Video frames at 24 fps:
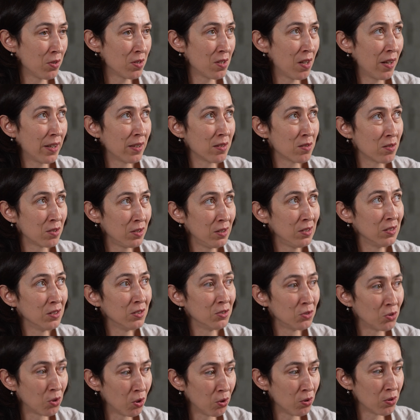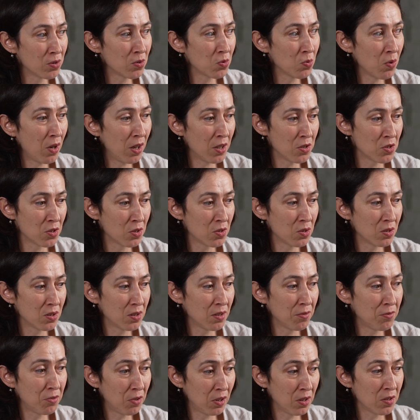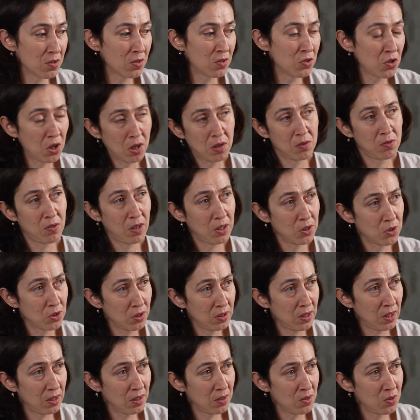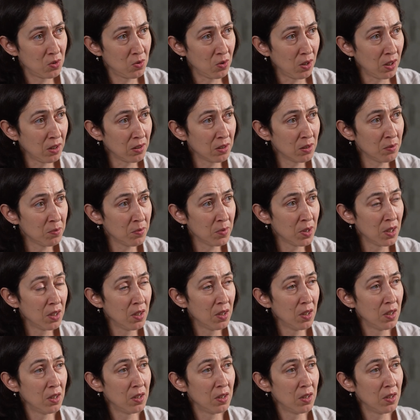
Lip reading: it's like certain roles, we are just the first generation that is doing them.